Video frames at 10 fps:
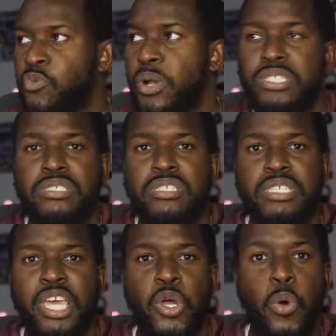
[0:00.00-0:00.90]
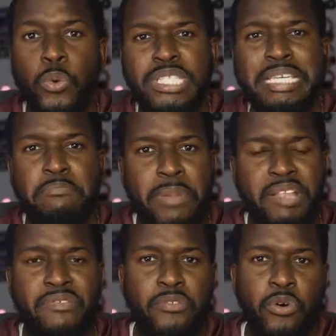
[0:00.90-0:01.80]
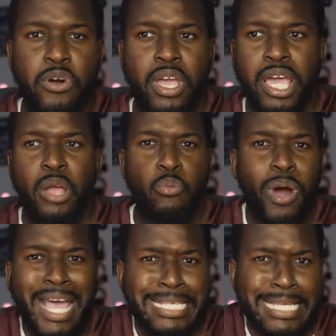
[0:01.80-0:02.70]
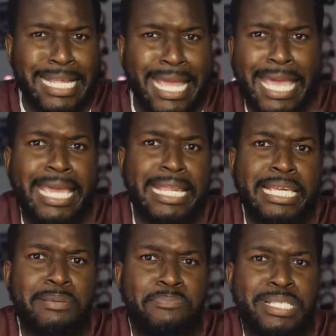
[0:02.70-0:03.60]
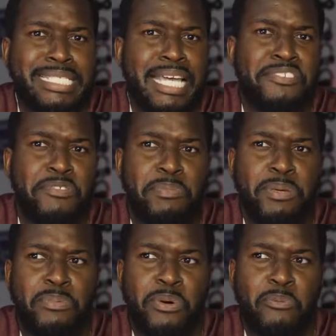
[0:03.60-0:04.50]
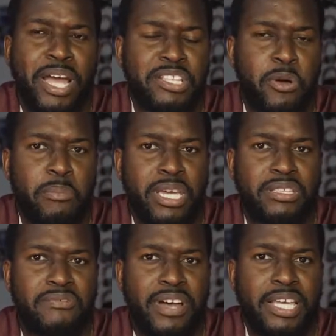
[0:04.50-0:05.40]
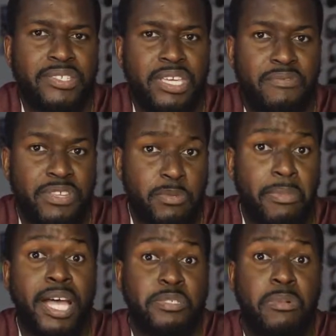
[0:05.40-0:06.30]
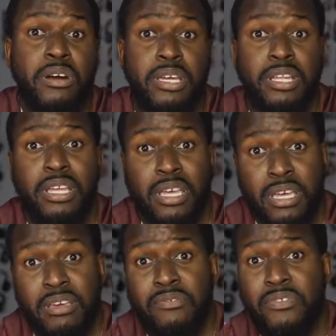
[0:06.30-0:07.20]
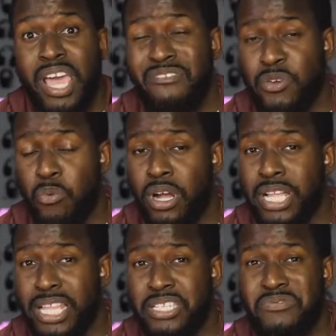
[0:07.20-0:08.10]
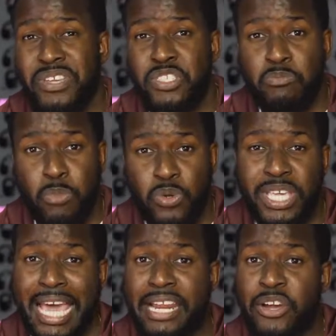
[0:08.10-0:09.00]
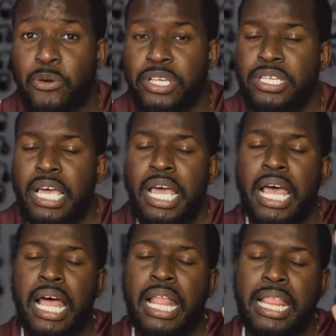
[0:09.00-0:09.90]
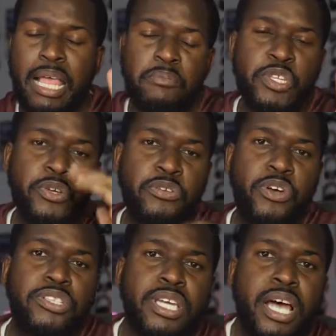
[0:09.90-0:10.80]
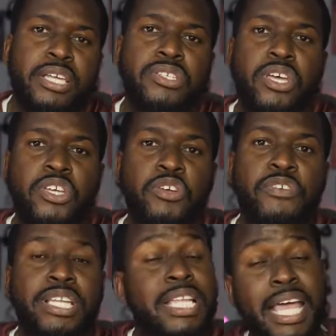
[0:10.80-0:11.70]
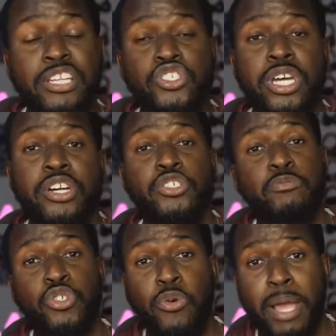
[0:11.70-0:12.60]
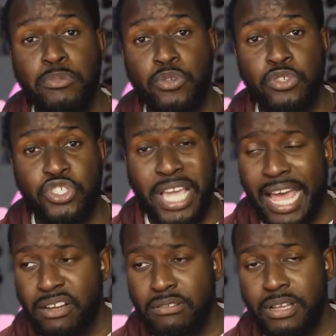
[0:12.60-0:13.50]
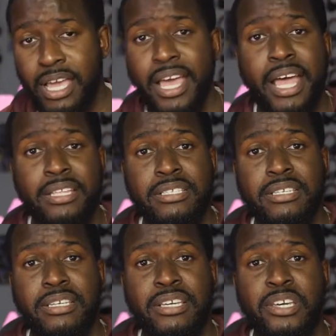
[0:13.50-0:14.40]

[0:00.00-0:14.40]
question to say, who is it meant for, and why is it eighty percent of the people, and why not make a device, if it's mass market, for everyone, at least fits most categories? Let me know your thoughts, guys. Don't forget to like and share, subscribe to the channel, and